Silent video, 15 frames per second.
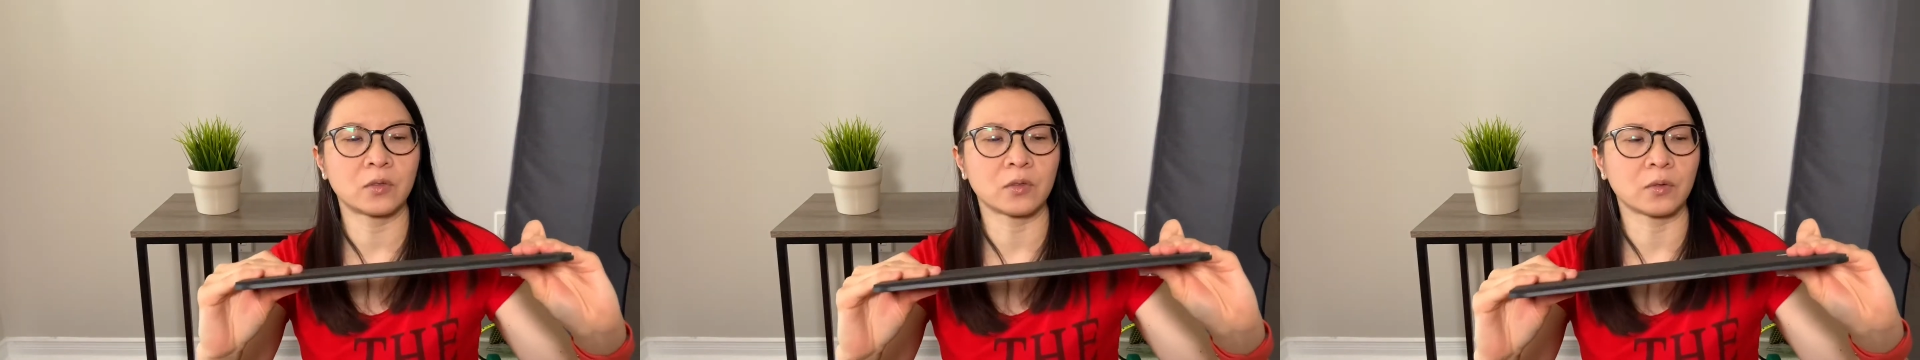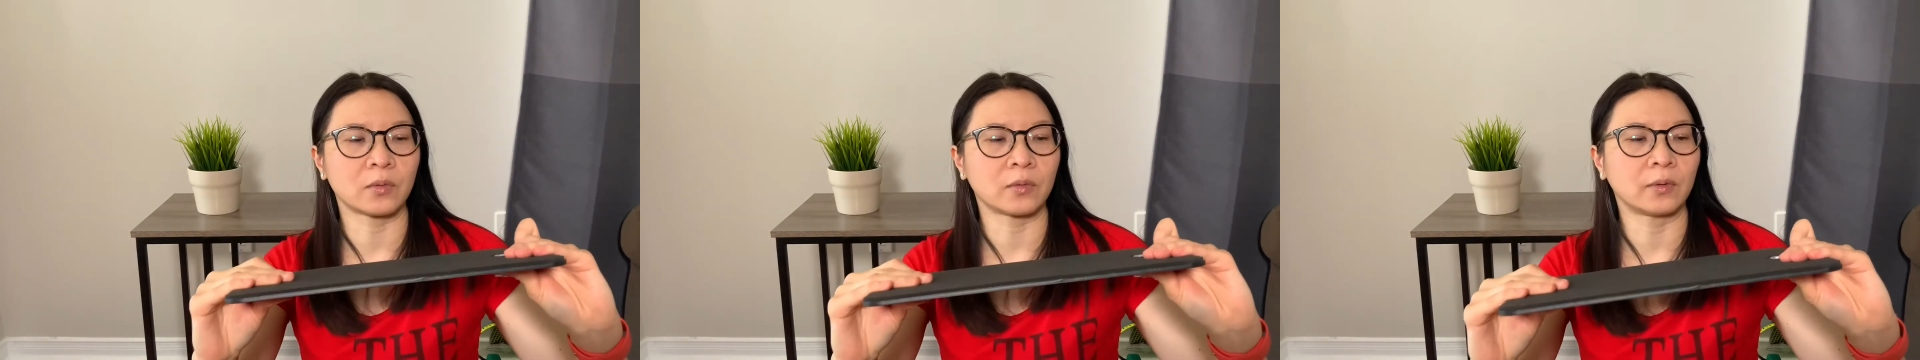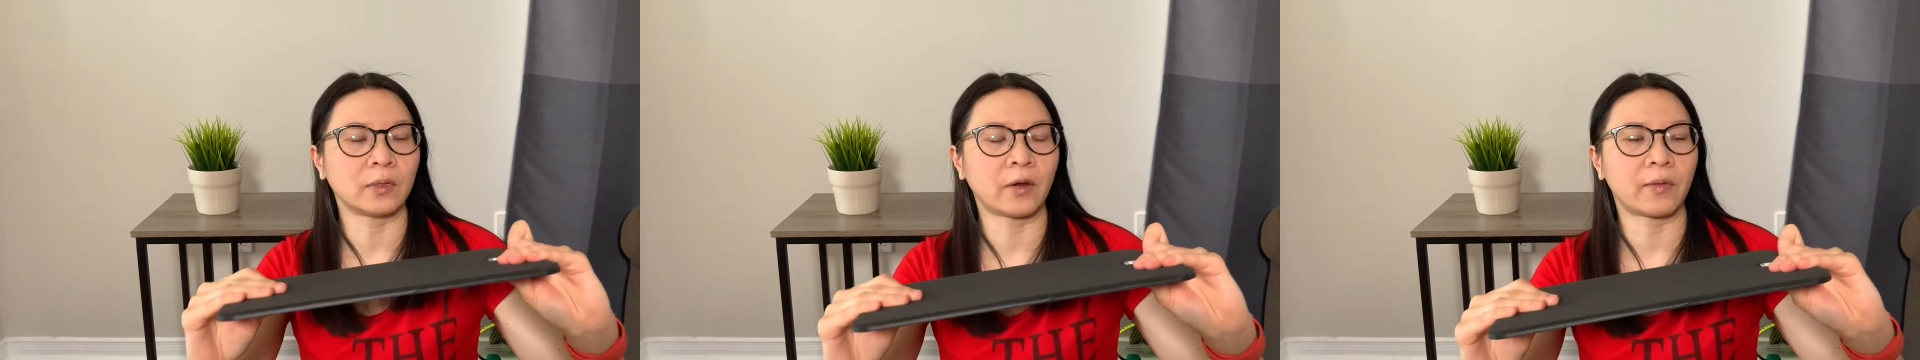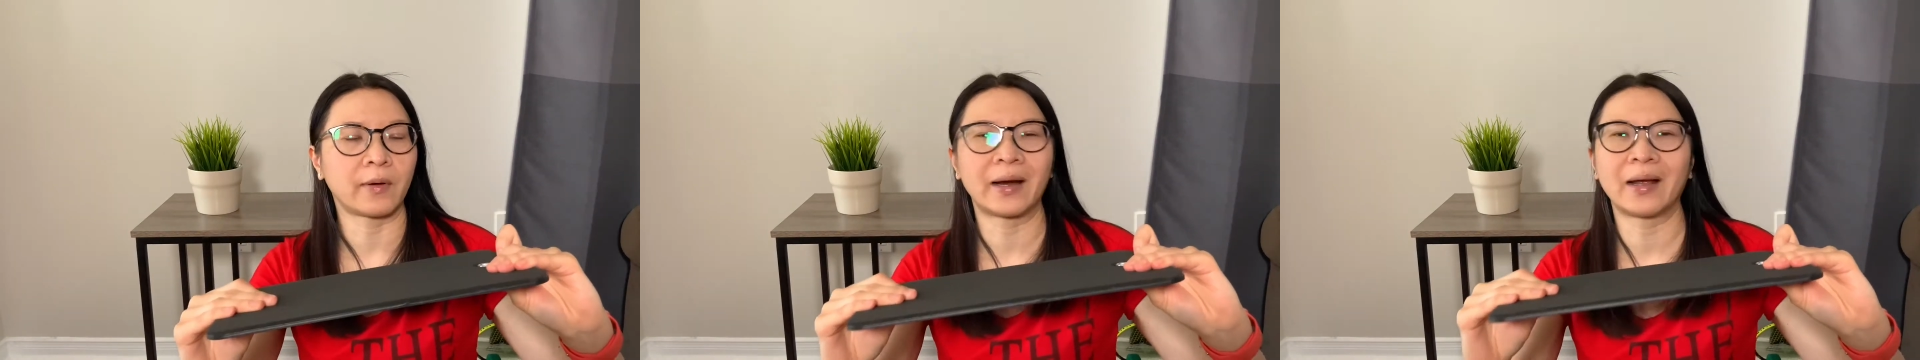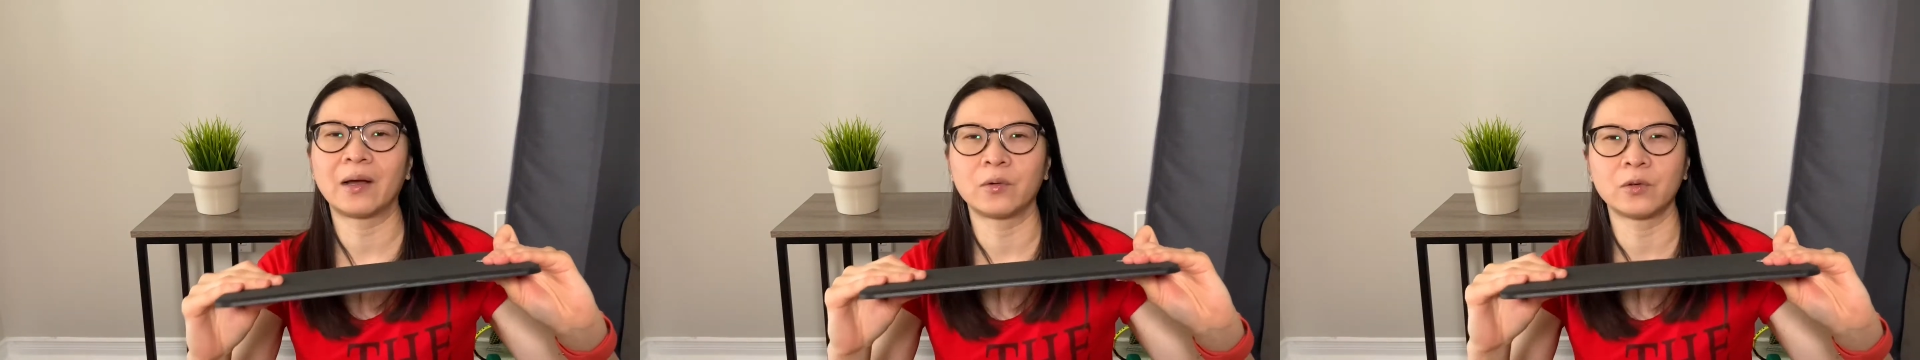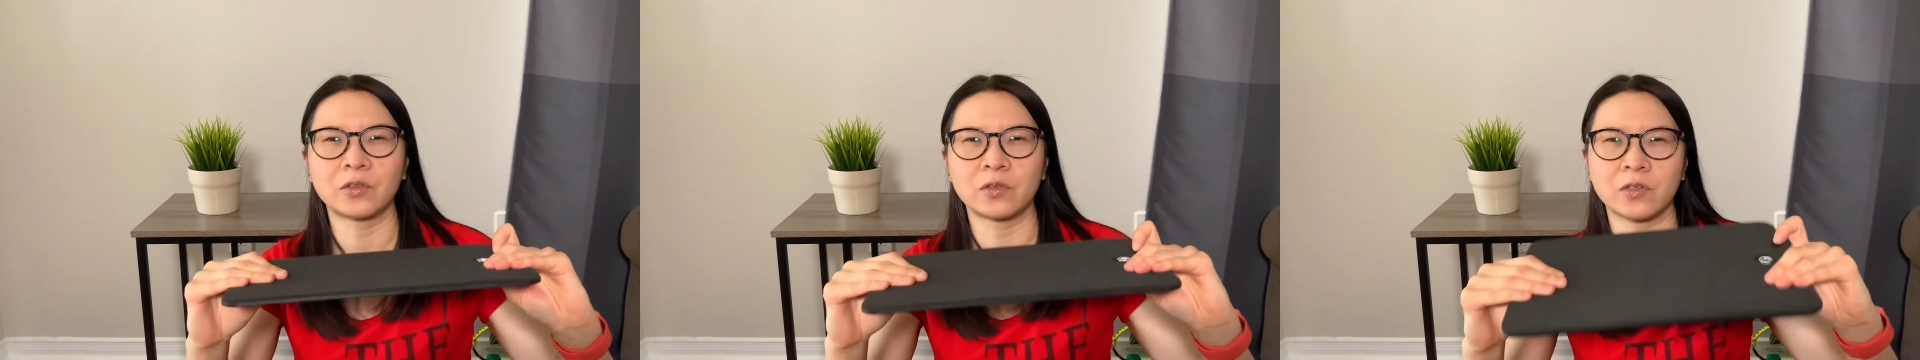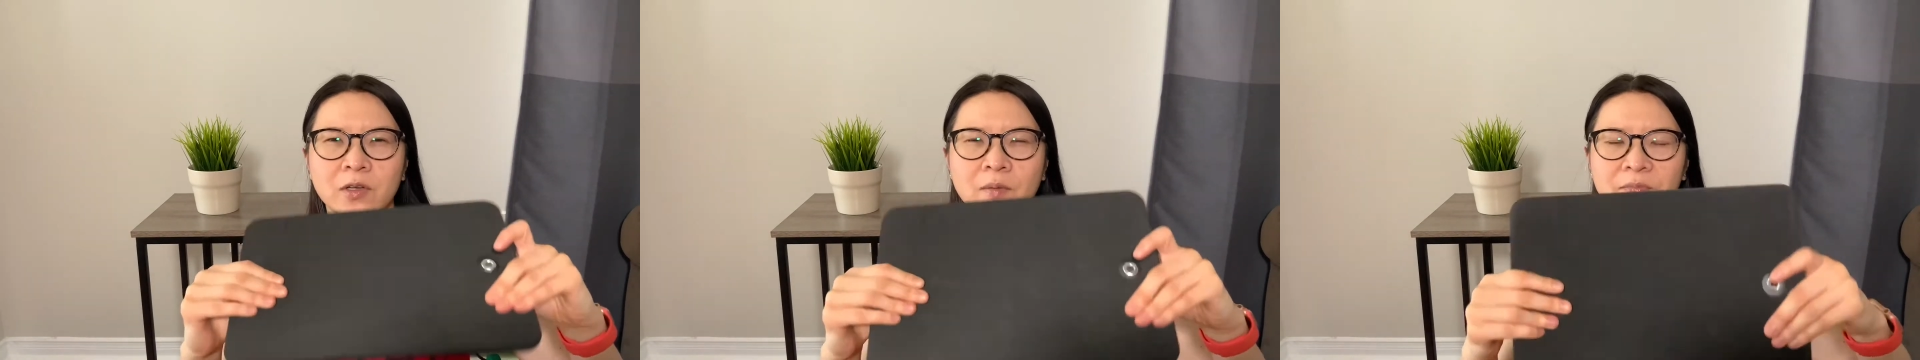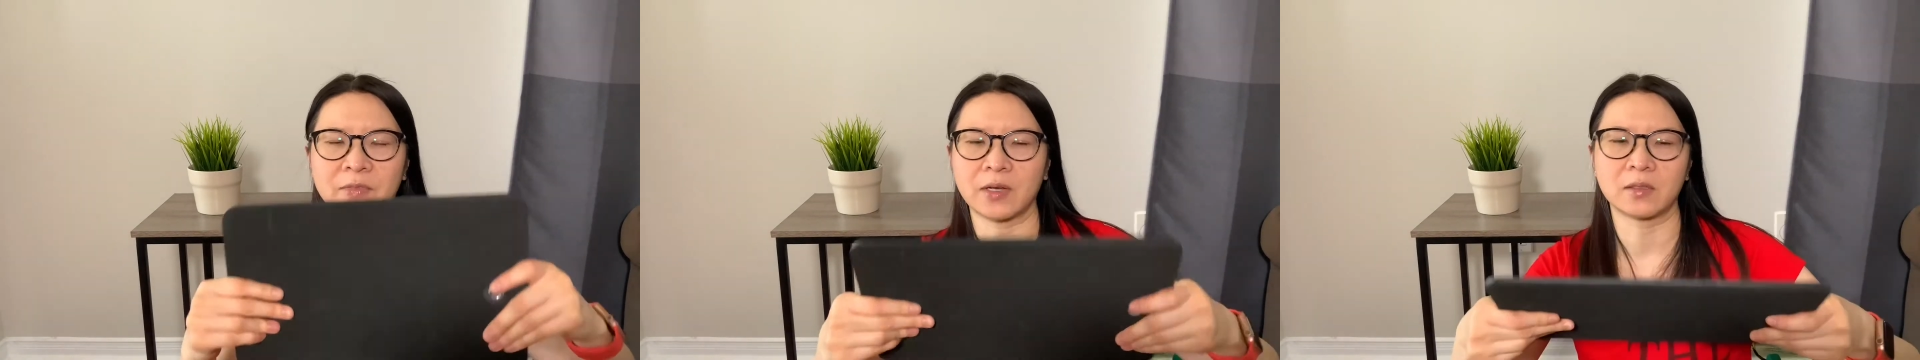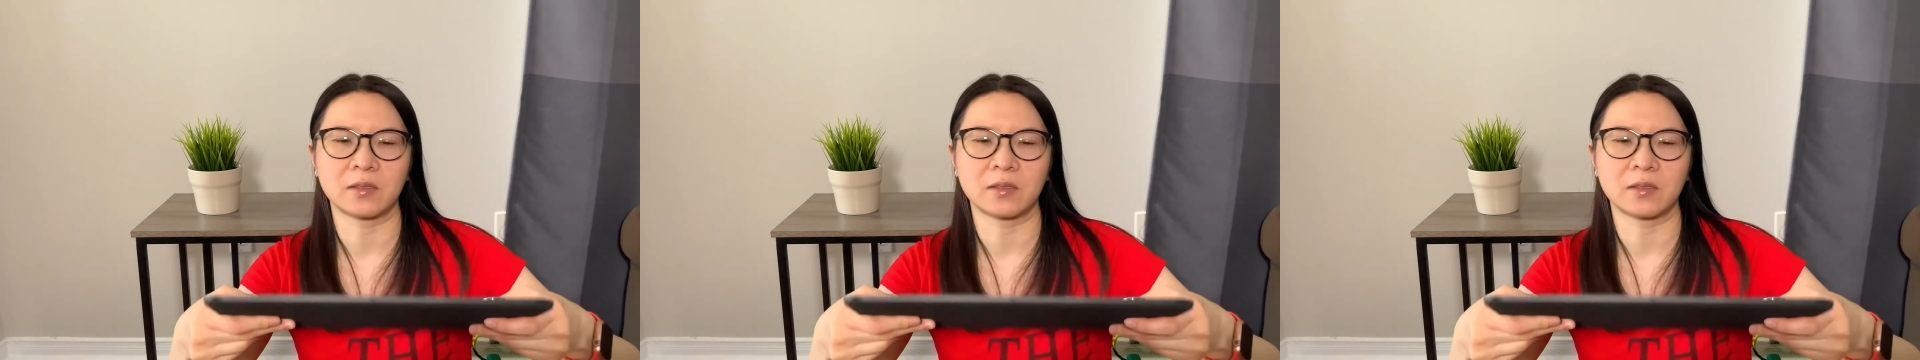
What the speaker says: to another house or something,